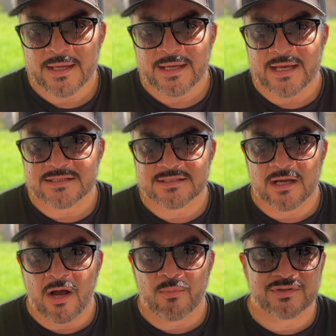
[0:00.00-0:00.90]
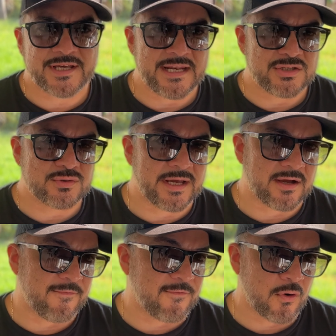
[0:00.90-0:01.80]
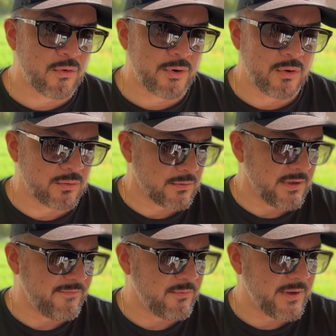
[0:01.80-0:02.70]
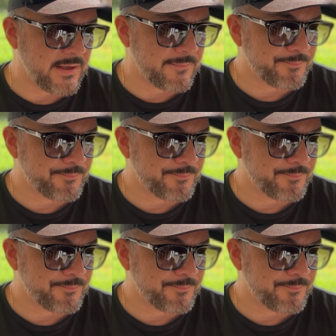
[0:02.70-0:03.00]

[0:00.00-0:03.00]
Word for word: It's almost getting to like a floral note, if you may.